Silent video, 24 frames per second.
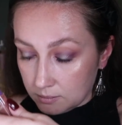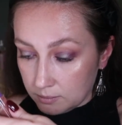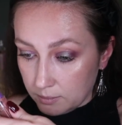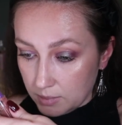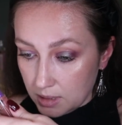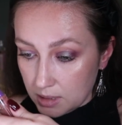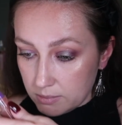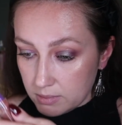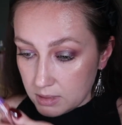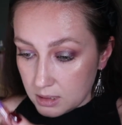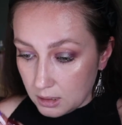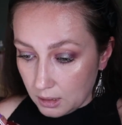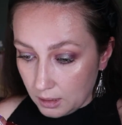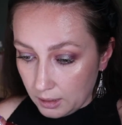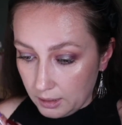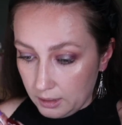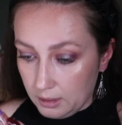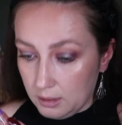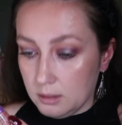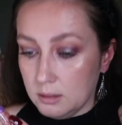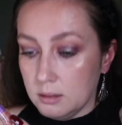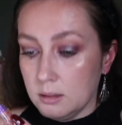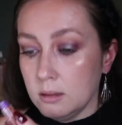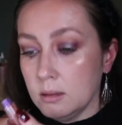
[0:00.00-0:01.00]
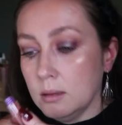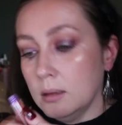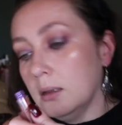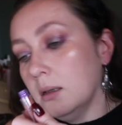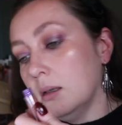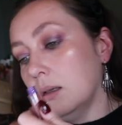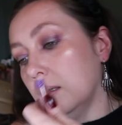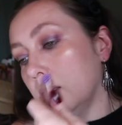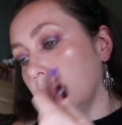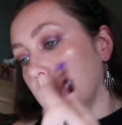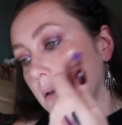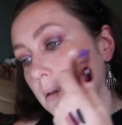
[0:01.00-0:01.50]
Maybe not.
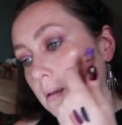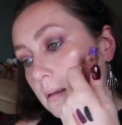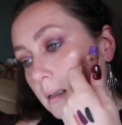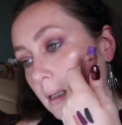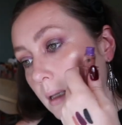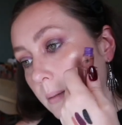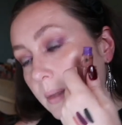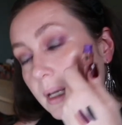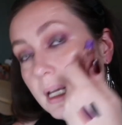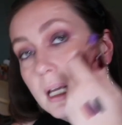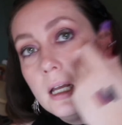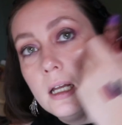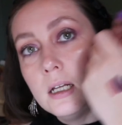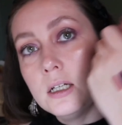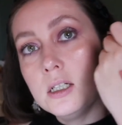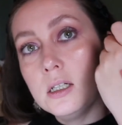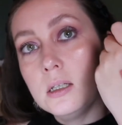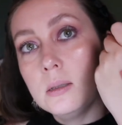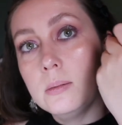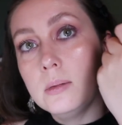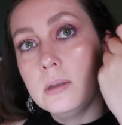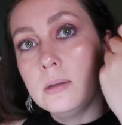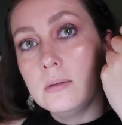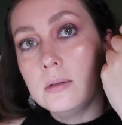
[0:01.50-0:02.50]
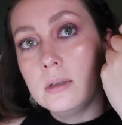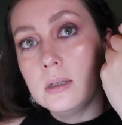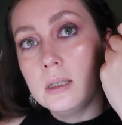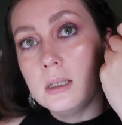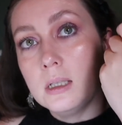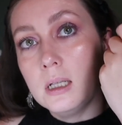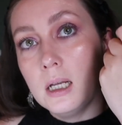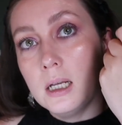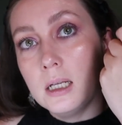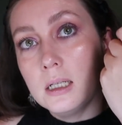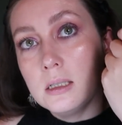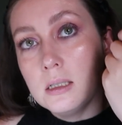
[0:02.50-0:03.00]
That might actually be really
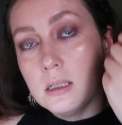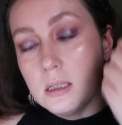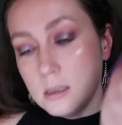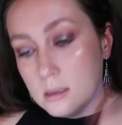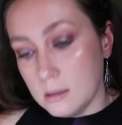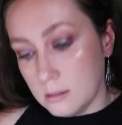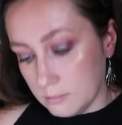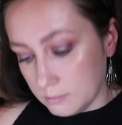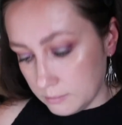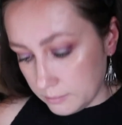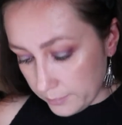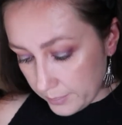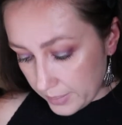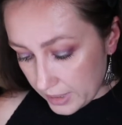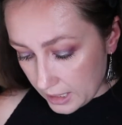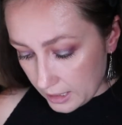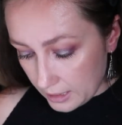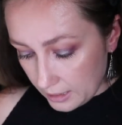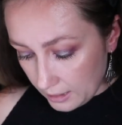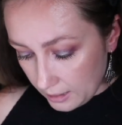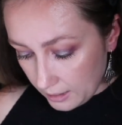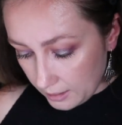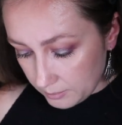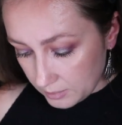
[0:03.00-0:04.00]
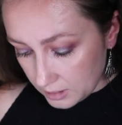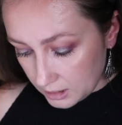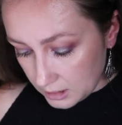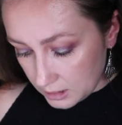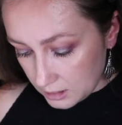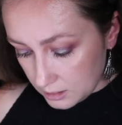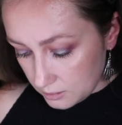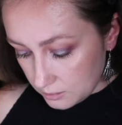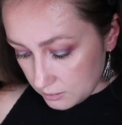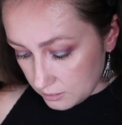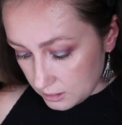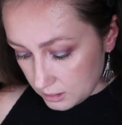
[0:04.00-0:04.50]
nice. But I'm gonna
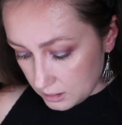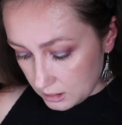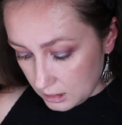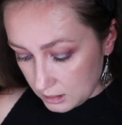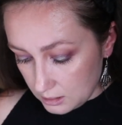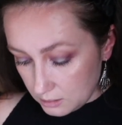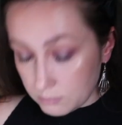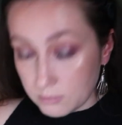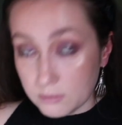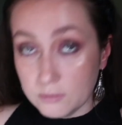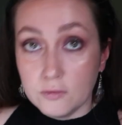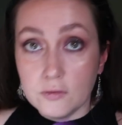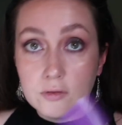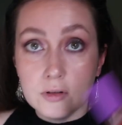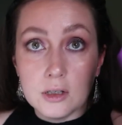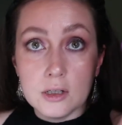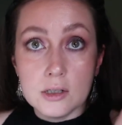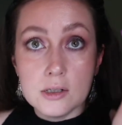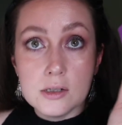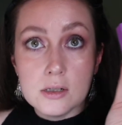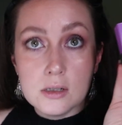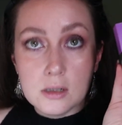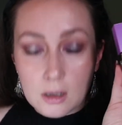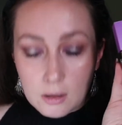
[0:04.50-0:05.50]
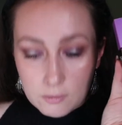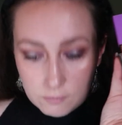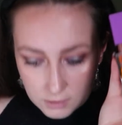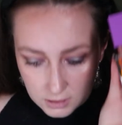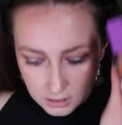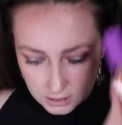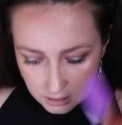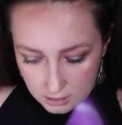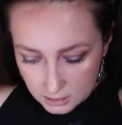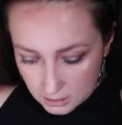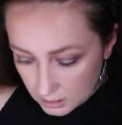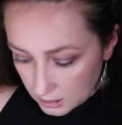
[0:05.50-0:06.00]
use this one first,
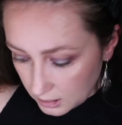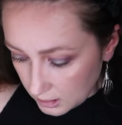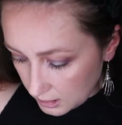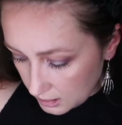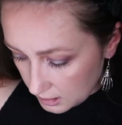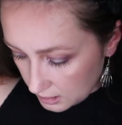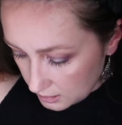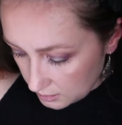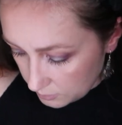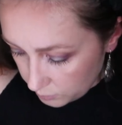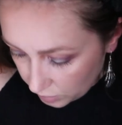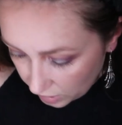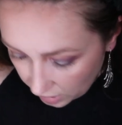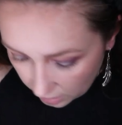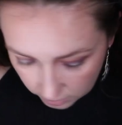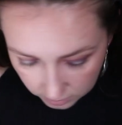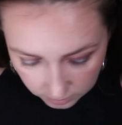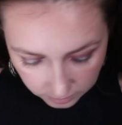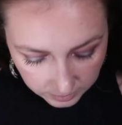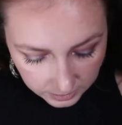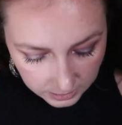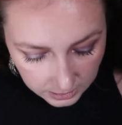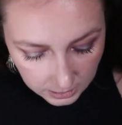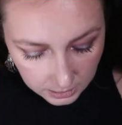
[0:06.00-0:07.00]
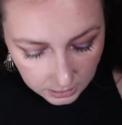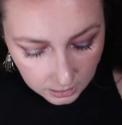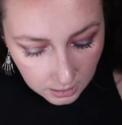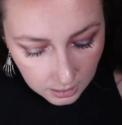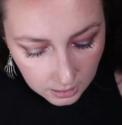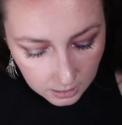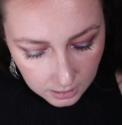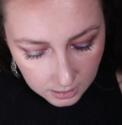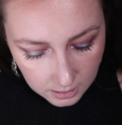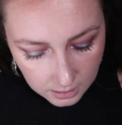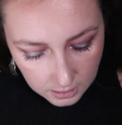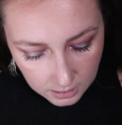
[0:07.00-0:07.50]
obviously, because probably
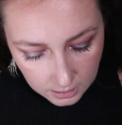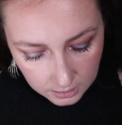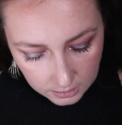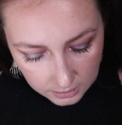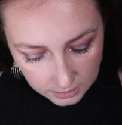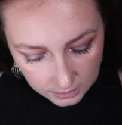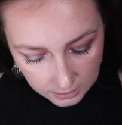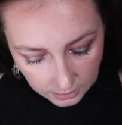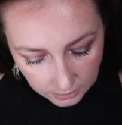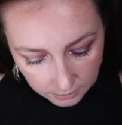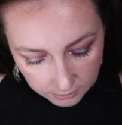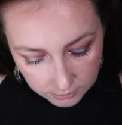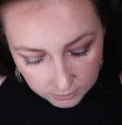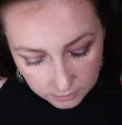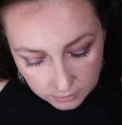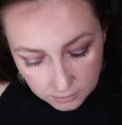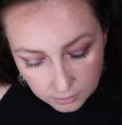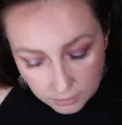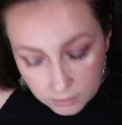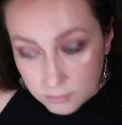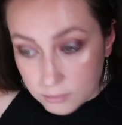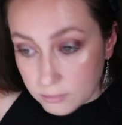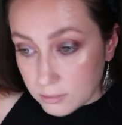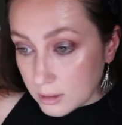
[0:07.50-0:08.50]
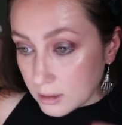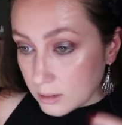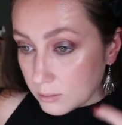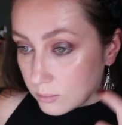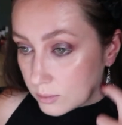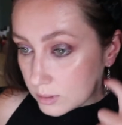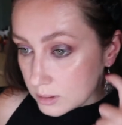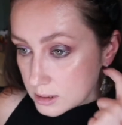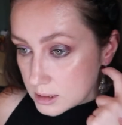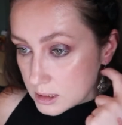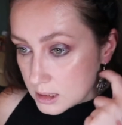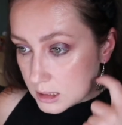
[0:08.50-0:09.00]
the other three
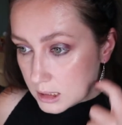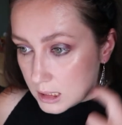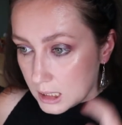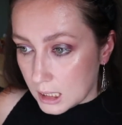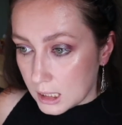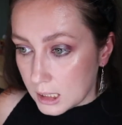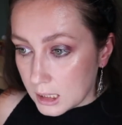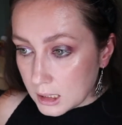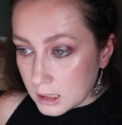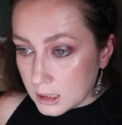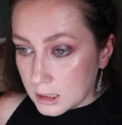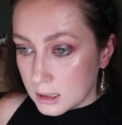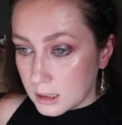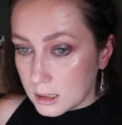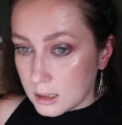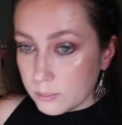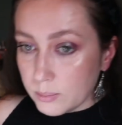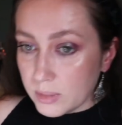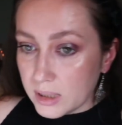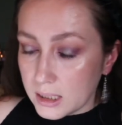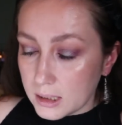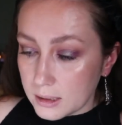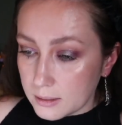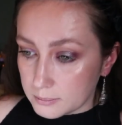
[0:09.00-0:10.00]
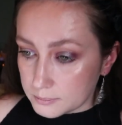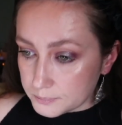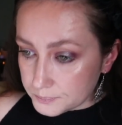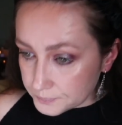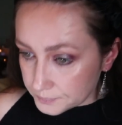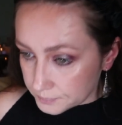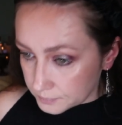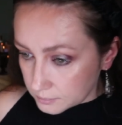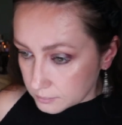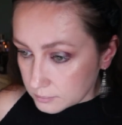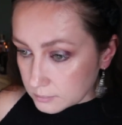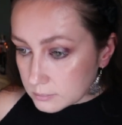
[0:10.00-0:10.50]
will stain a bit.
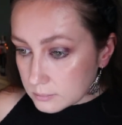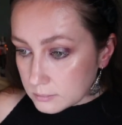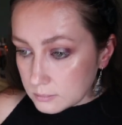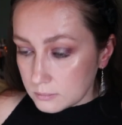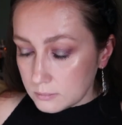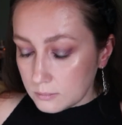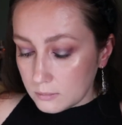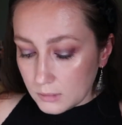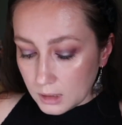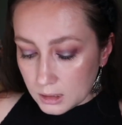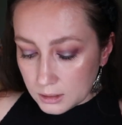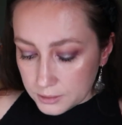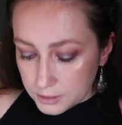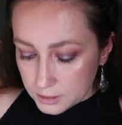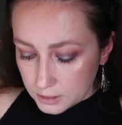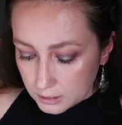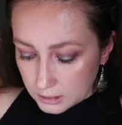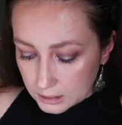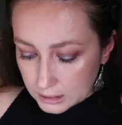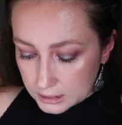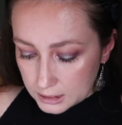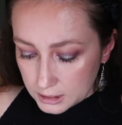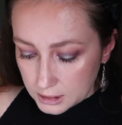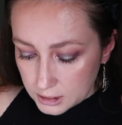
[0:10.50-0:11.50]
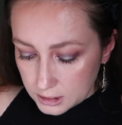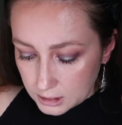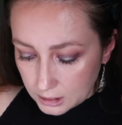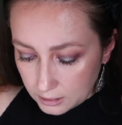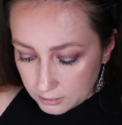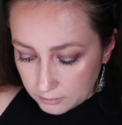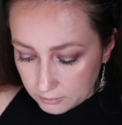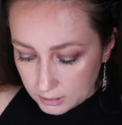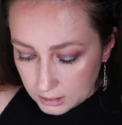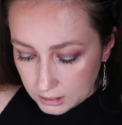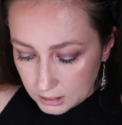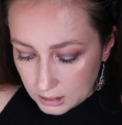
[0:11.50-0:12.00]
So let's
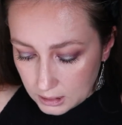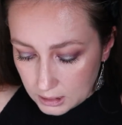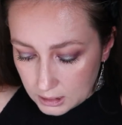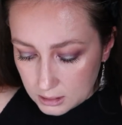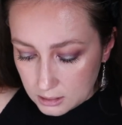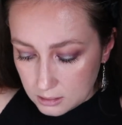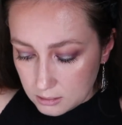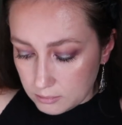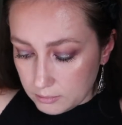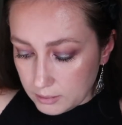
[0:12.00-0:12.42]
start with this